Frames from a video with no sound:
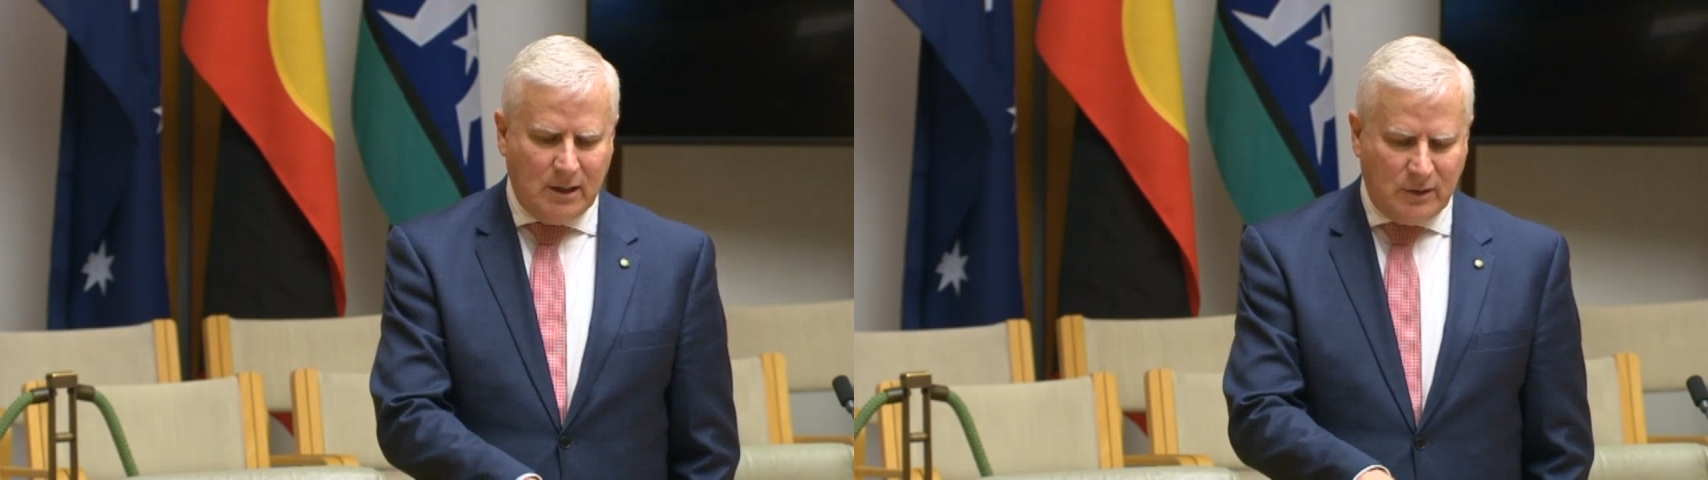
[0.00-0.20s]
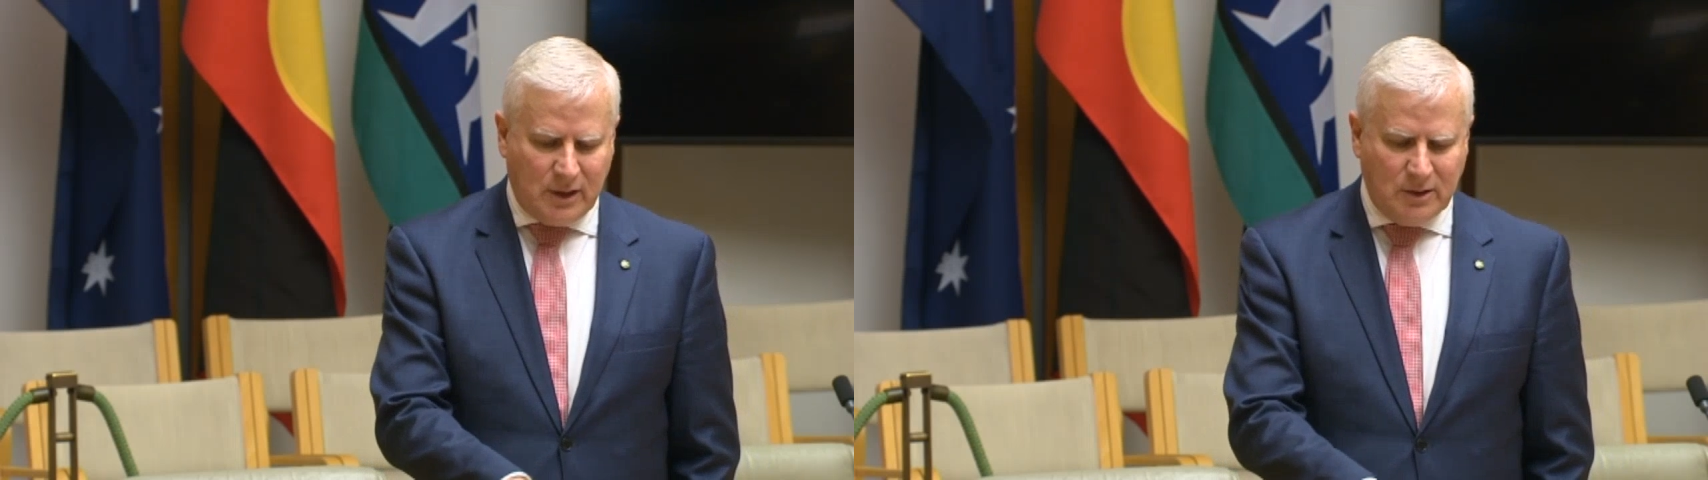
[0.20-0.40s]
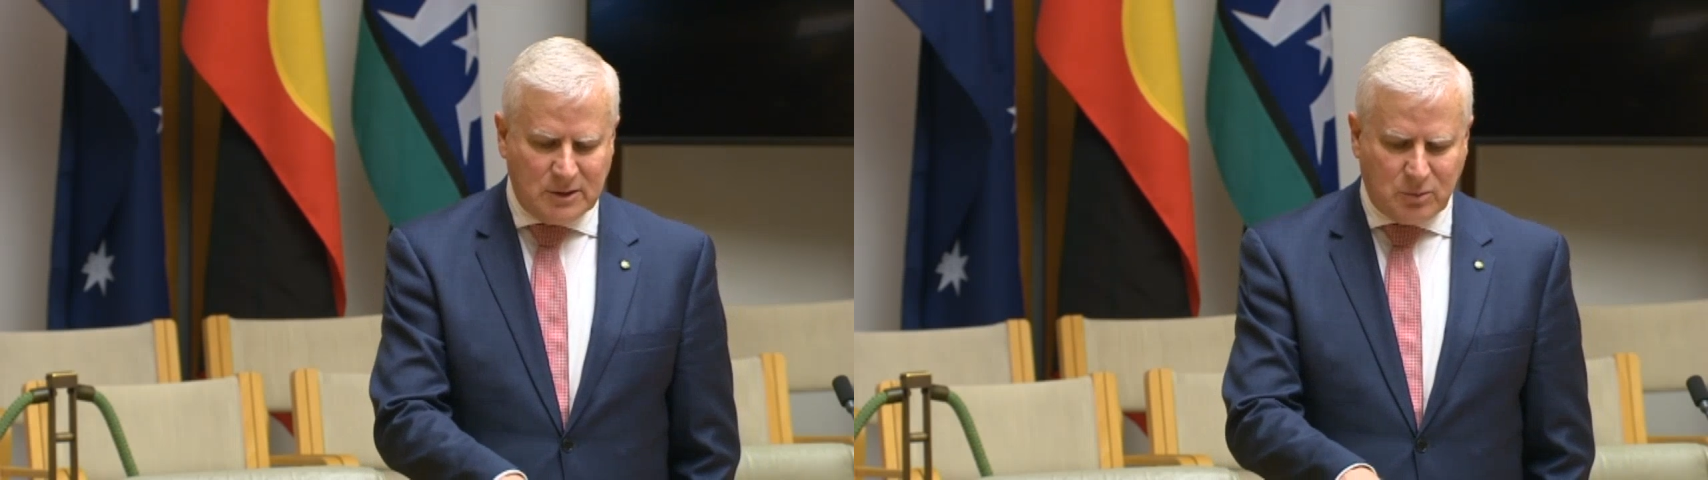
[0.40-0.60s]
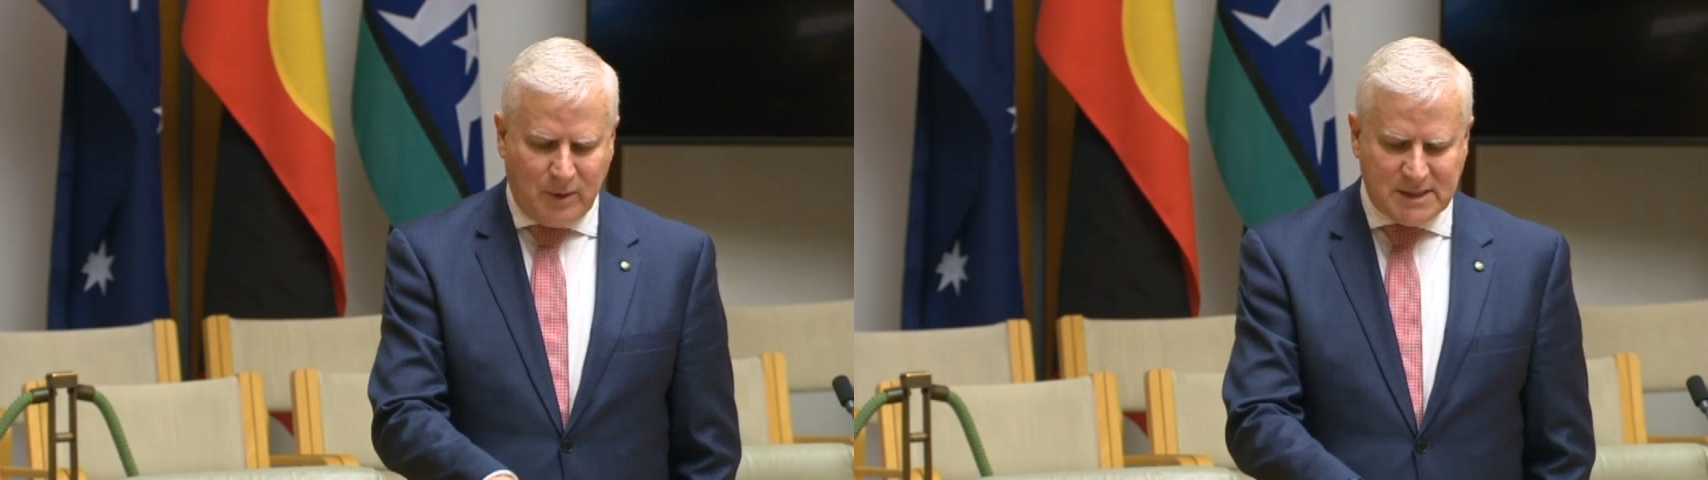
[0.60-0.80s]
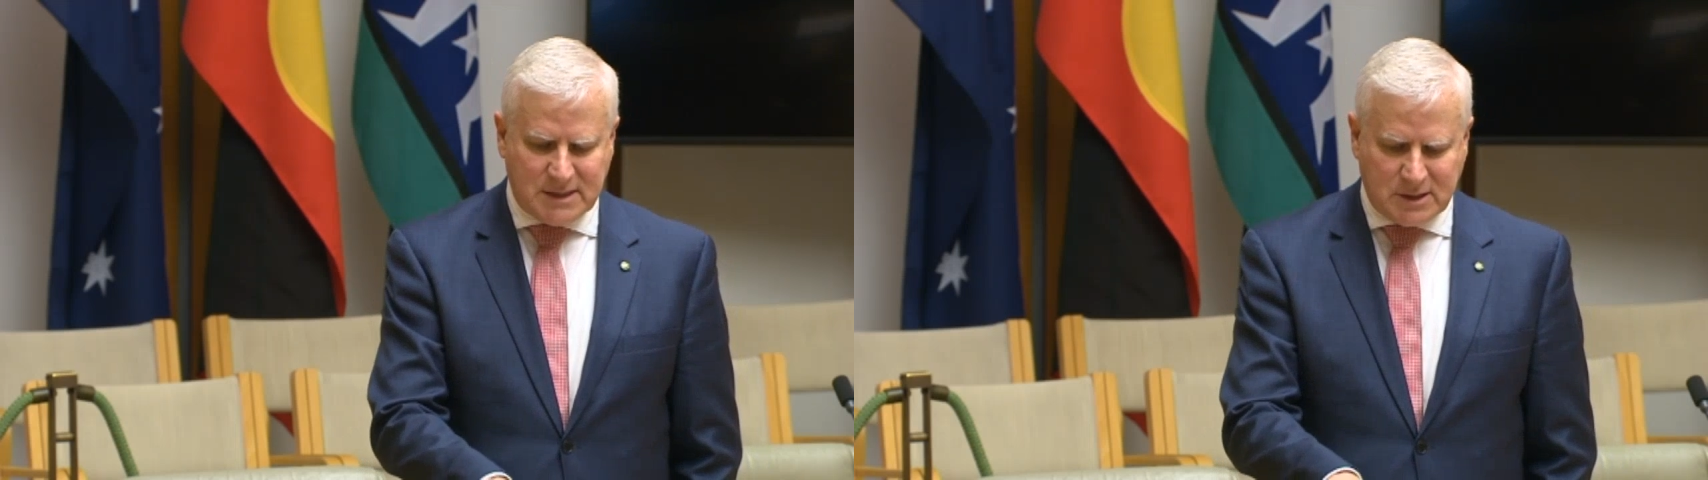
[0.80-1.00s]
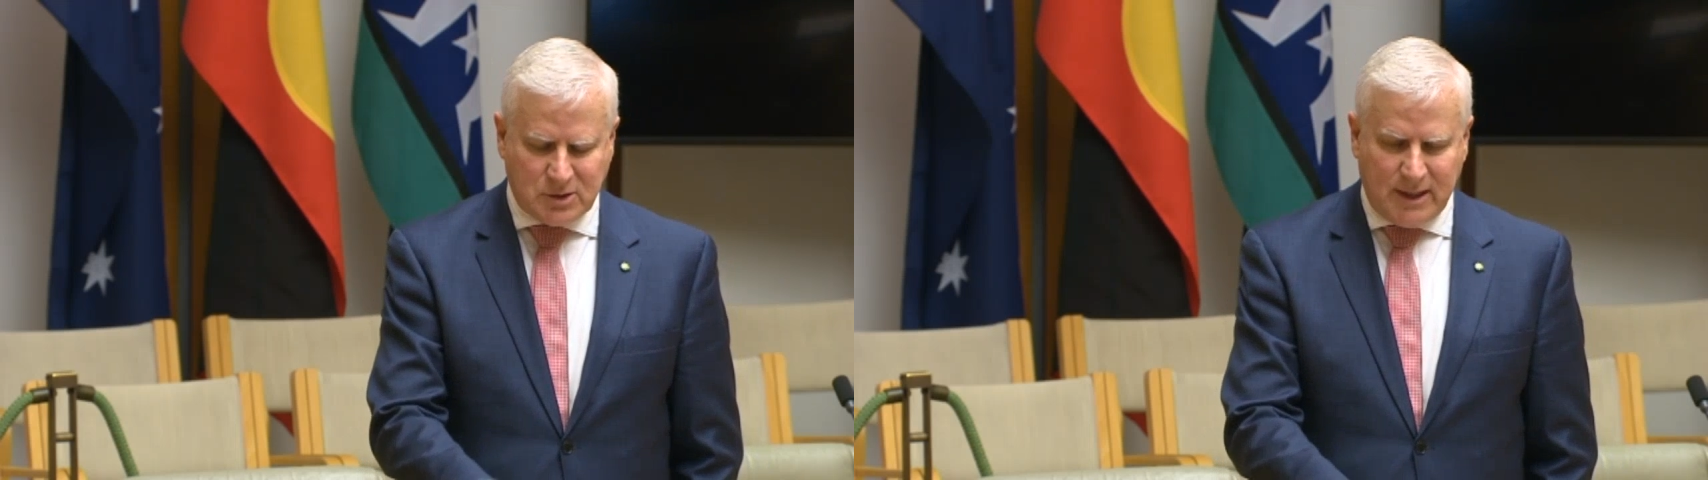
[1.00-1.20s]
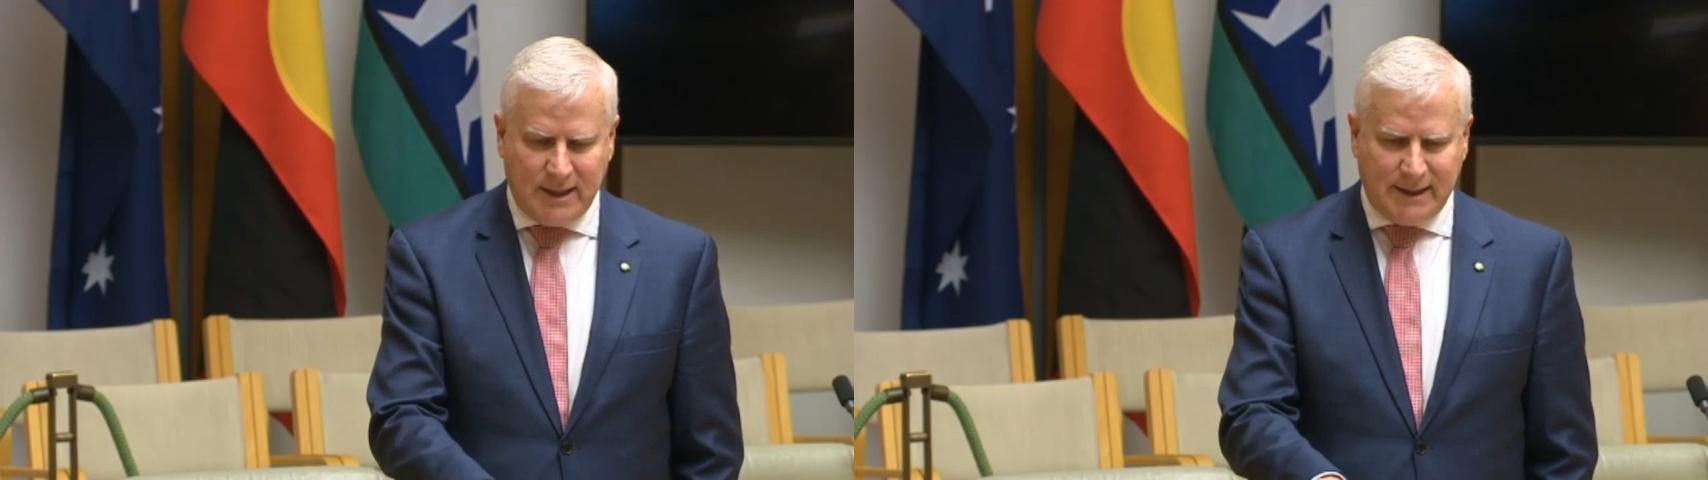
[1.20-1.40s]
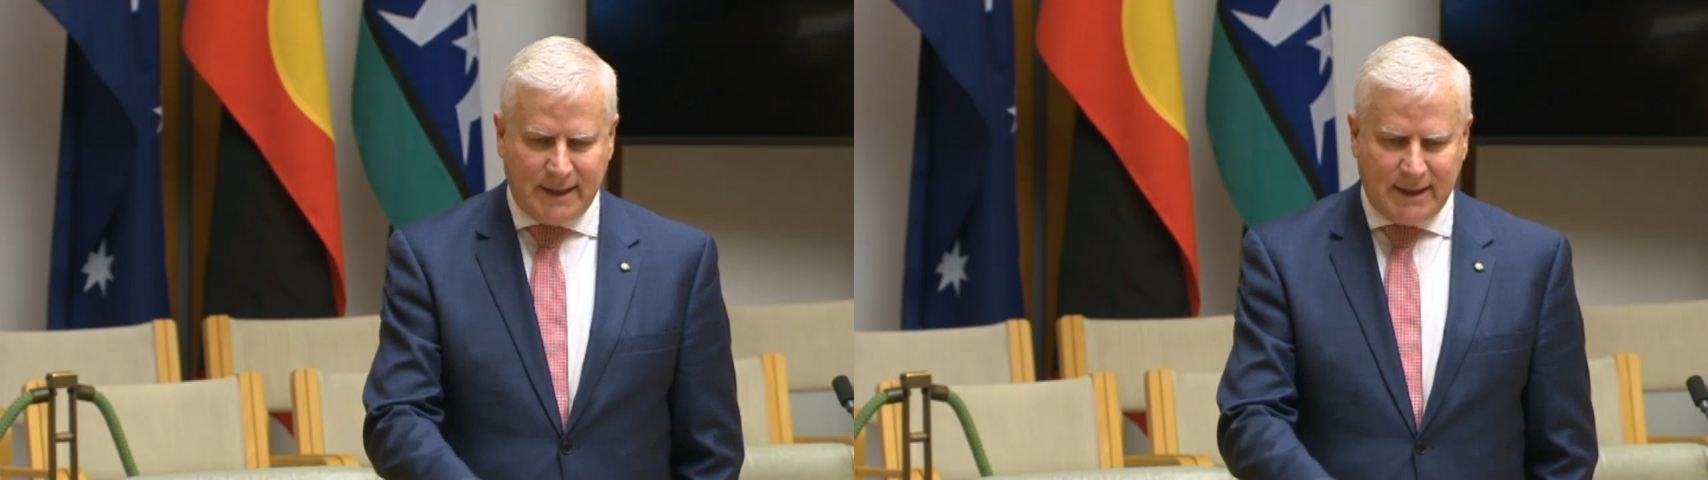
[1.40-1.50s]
those West Australian